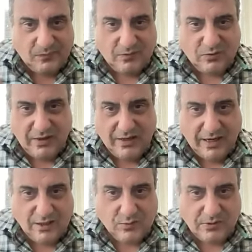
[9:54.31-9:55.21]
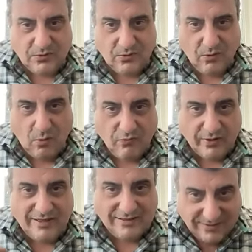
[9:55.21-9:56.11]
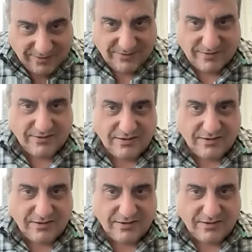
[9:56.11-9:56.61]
Between engagements or over instances.